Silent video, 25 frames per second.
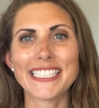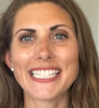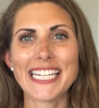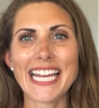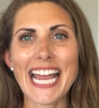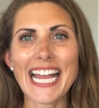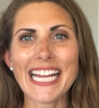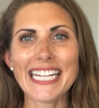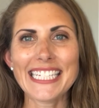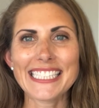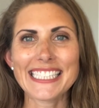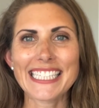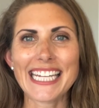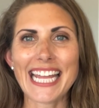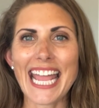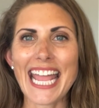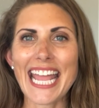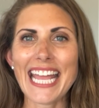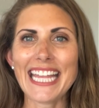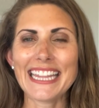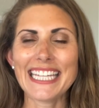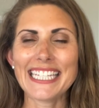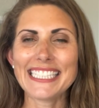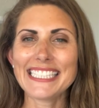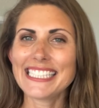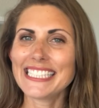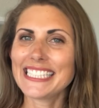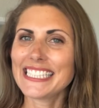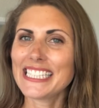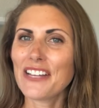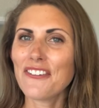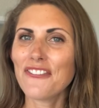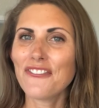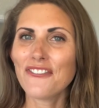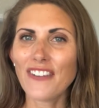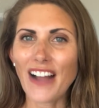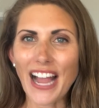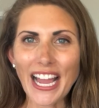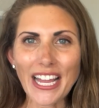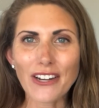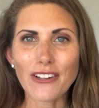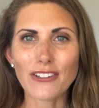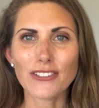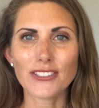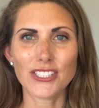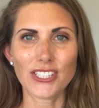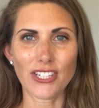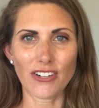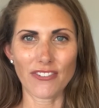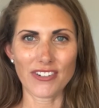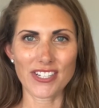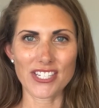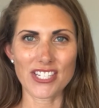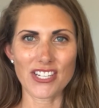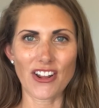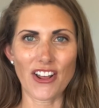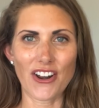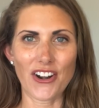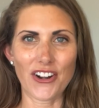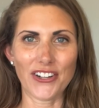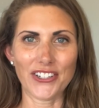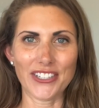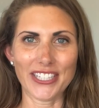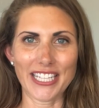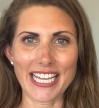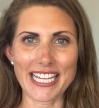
is next, and this is the final service on our